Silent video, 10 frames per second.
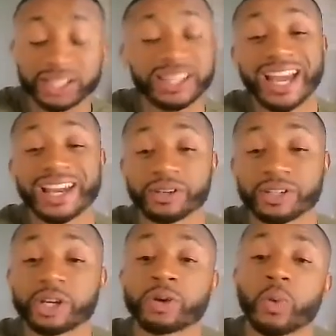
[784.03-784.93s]
that, and
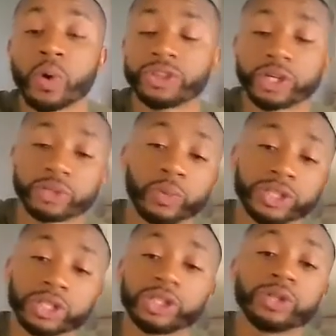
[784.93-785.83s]
what they're
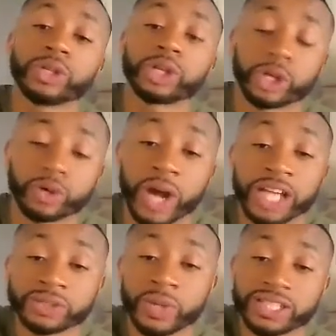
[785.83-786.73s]
going to do, they're going to
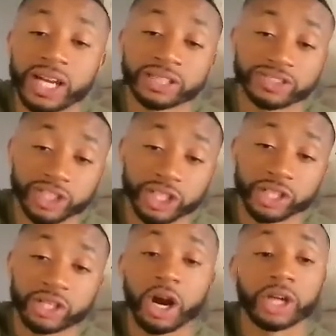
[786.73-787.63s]
graduate that
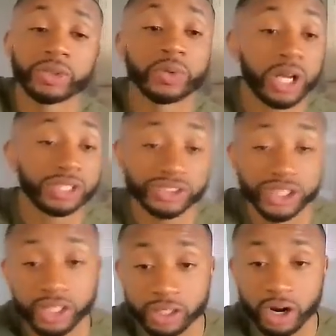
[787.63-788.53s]
secure card to an
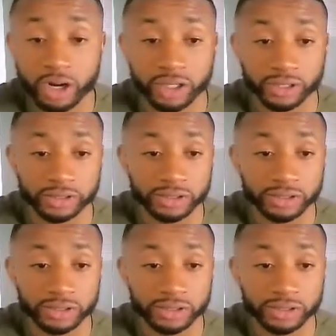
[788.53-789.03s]
unsecured card.